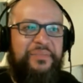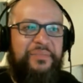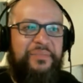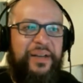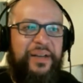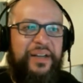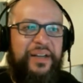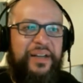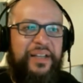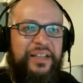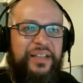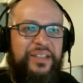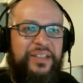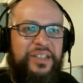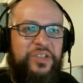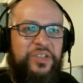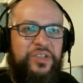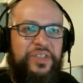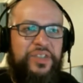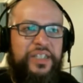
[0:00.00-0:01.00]
But it looks
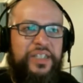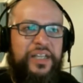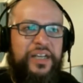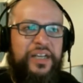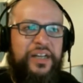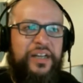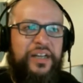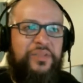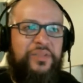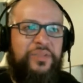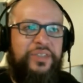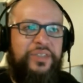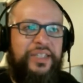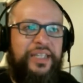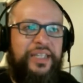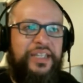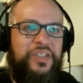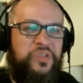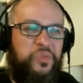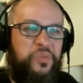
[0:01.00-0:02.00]
interesting. Once I
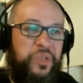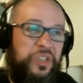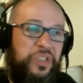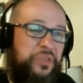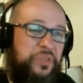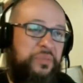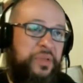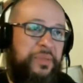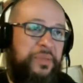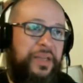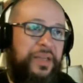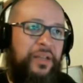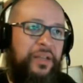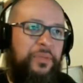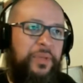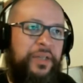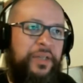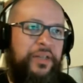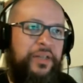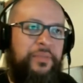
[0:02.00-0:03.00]
get a Switch, maybe I'll
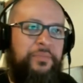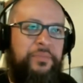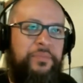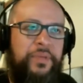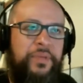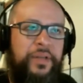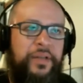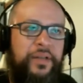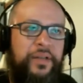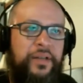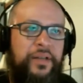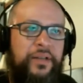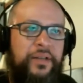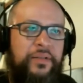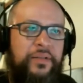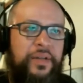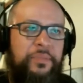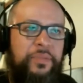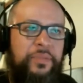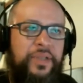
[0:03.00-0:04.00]
pick it up.
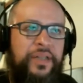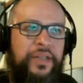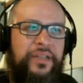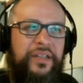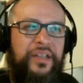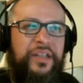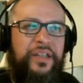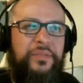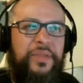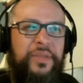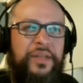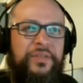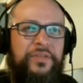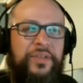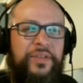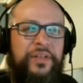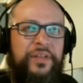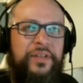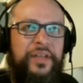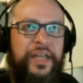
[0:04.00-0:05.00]
I played a little bit
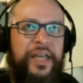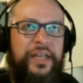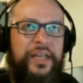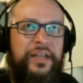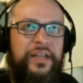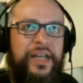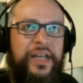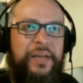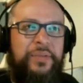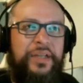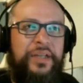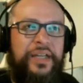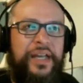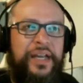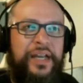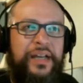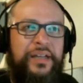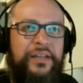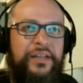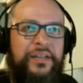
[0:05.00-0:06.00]
of it at a
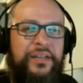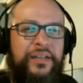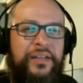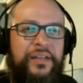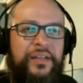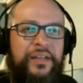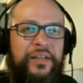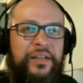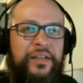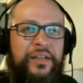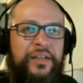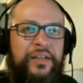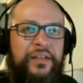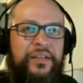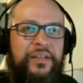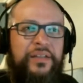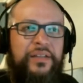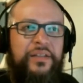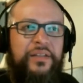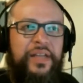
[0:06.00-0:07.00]
Comic-Con,
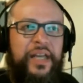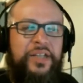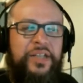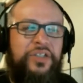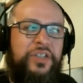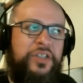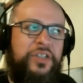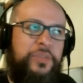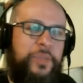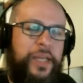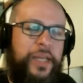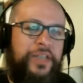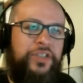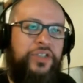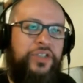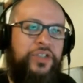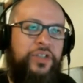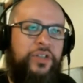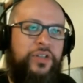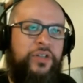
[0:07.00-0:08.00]
actually this
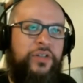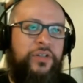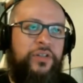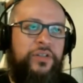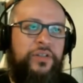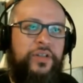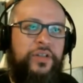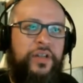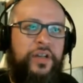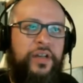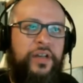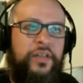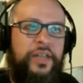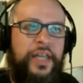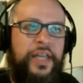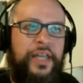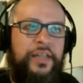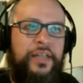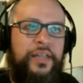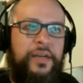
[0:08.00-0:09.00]
past year.
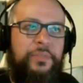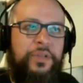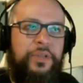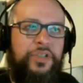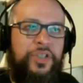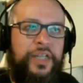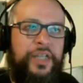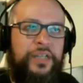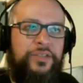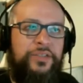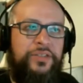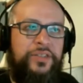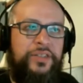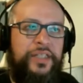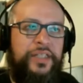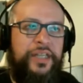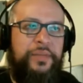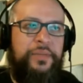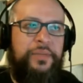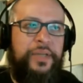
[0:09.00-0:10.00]
They had a bunch of consoles
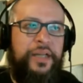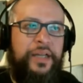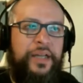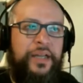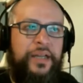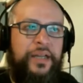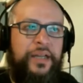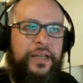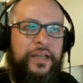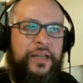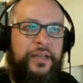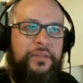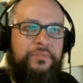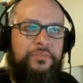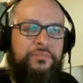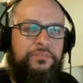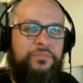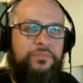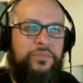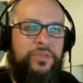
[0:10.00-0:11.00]
set up, and
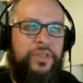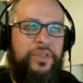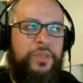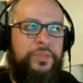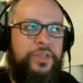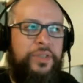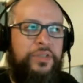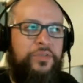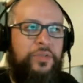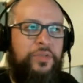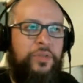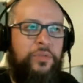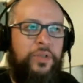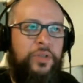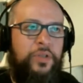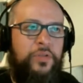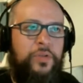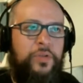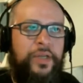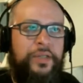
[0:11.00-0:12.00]
I dipped into it
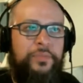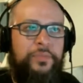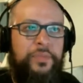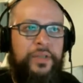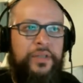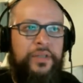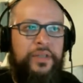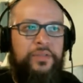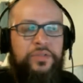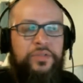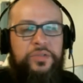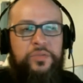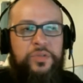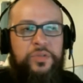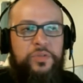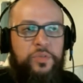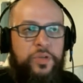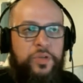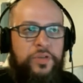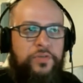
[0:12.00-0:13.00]
really quick, but it was
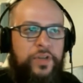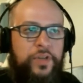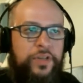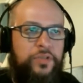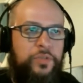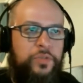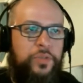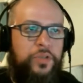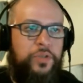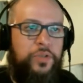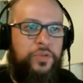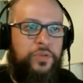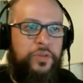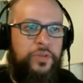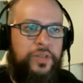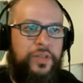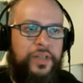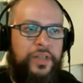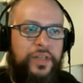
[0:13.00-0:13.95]
pretty fun. It was pretty cool.